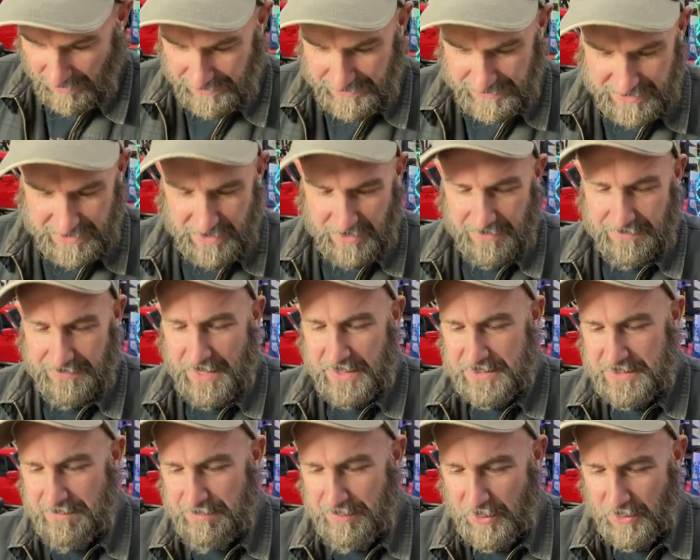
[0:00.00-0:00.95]
these little
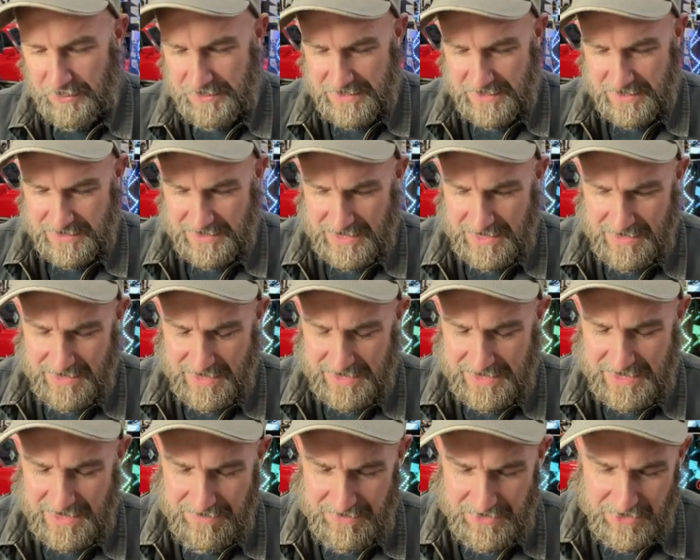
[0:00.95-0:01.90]
nuts and bolts that
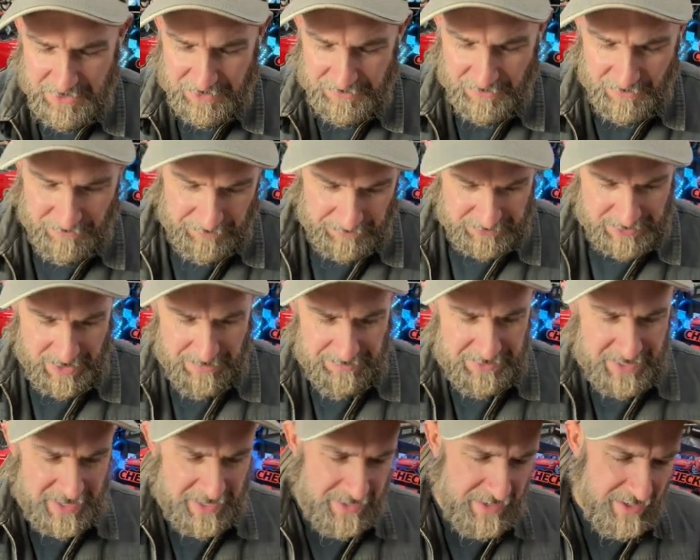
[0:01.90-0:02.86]
seem useful for
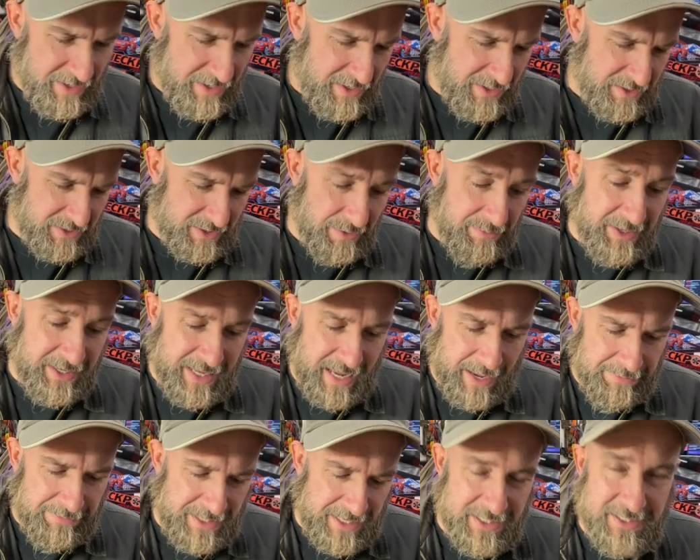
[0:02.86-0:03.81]
something. Somebody
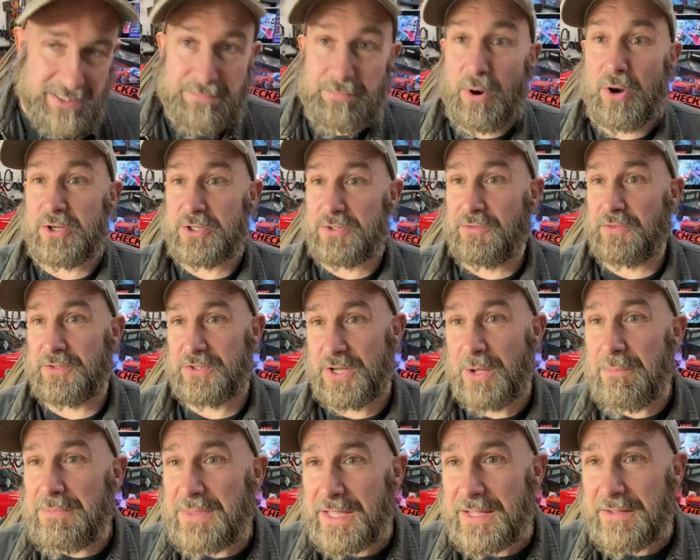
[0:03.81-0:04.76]
kept these parts for
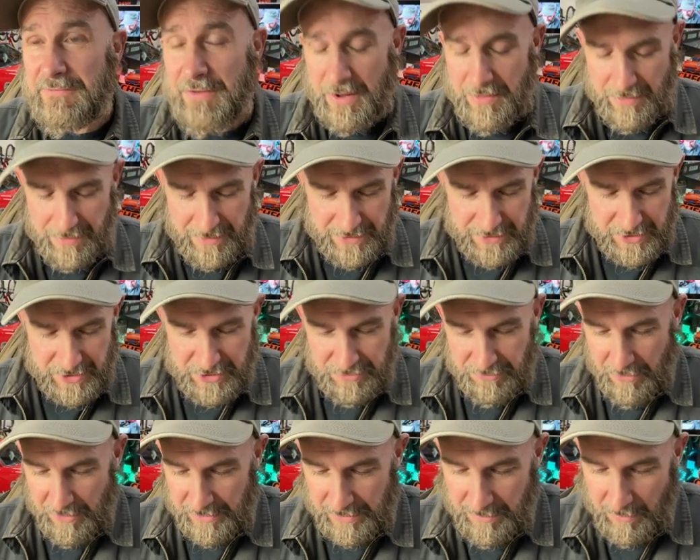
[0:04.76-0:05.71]
something rather than just
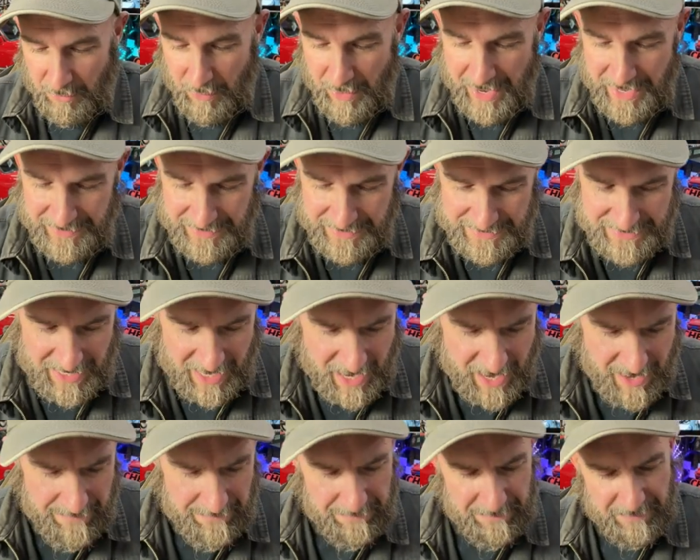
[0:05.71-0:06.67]
throwing them away at the
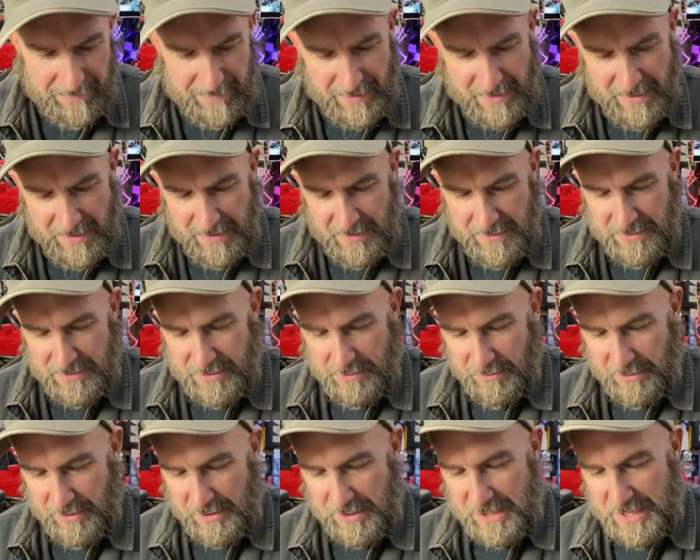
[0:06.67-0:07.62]
time. So
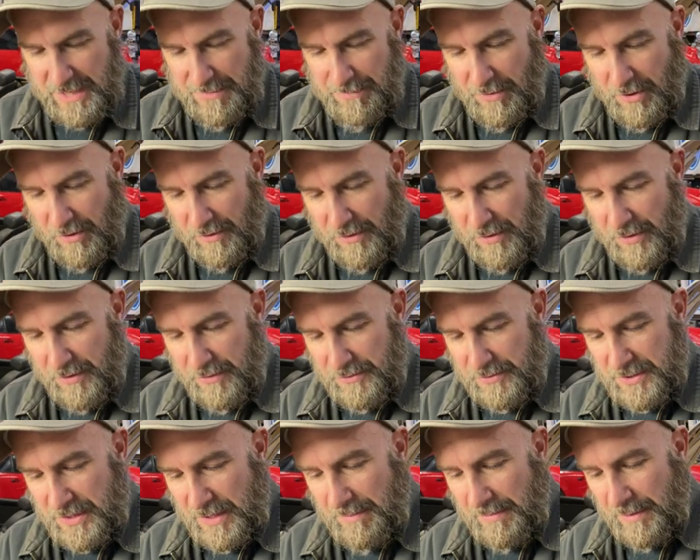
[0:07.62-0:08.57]
we're going to keep all
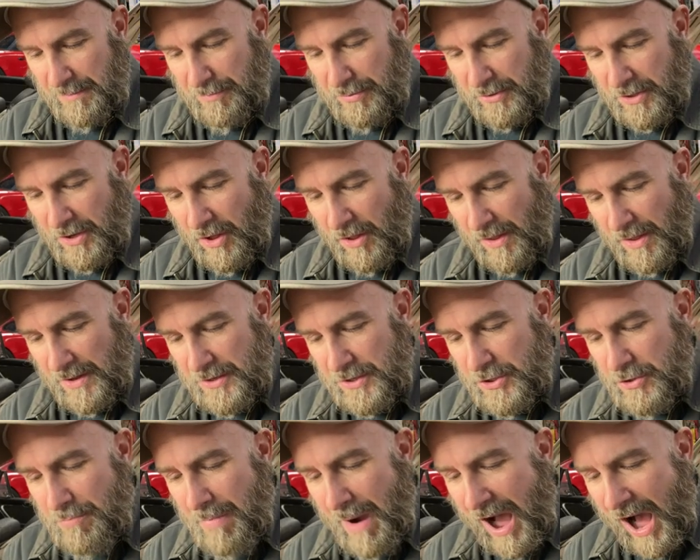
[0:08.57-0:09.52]
those. And I'm going to put a
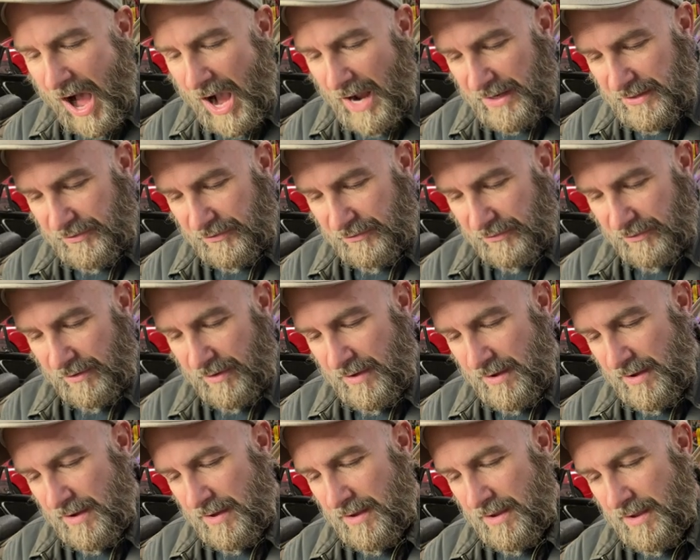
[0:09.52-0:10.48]
new box
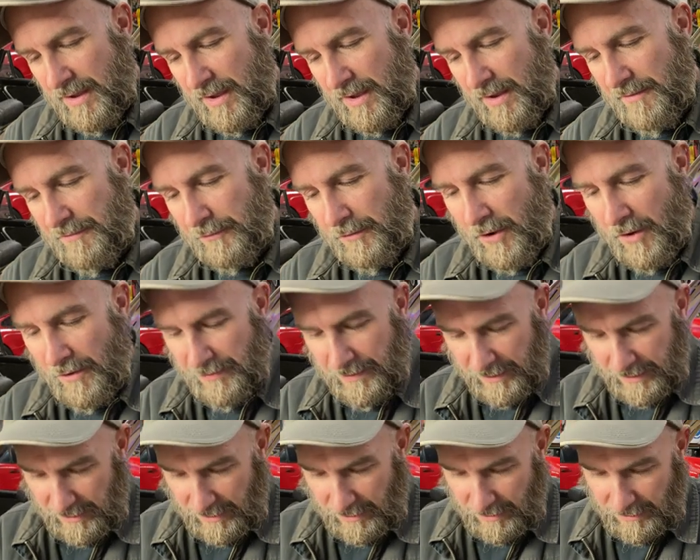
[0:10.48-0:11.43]
for all the
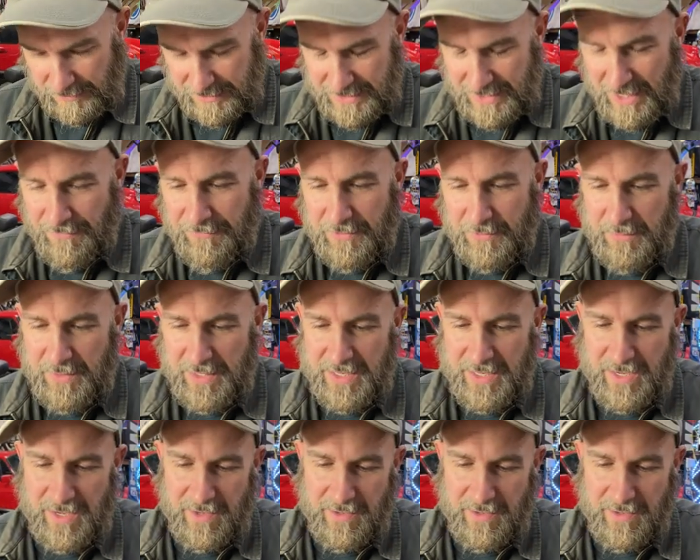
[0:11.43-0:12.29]
little stuff that we